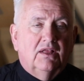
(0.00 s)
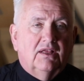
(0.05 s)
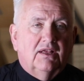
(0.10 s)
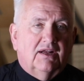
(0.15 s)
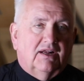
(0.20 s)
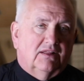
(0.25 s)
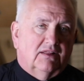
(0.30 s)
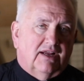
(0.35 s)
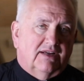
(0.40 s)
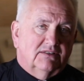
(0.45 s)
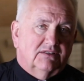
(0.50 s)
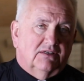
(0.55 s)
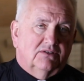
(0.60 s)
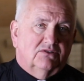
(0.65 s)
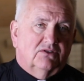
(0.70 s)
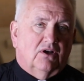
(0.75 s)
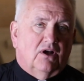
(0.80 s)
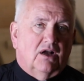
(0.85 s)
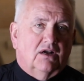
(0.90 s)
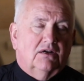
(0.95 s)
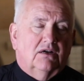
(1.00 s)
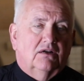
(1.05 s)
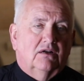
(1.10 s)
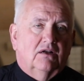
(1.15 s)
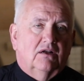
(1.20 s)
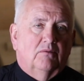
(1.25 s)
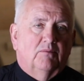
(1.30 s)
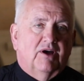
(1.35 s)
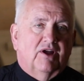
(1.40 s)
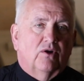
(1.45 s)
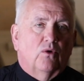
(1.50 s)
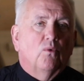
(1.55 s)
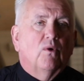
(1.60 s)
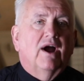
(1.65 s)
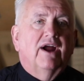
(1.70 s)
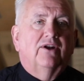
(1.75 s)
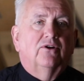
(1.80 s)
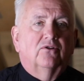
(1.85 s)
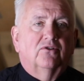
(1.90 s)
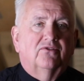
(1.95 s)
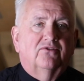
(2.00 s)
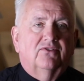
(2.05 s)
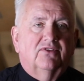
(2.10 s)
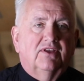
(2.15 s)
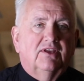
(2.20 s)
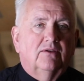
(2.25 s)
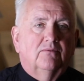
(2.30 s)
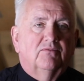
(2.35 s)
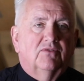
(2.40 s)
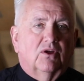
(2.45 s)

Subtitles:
I'd like to talk about a wider theme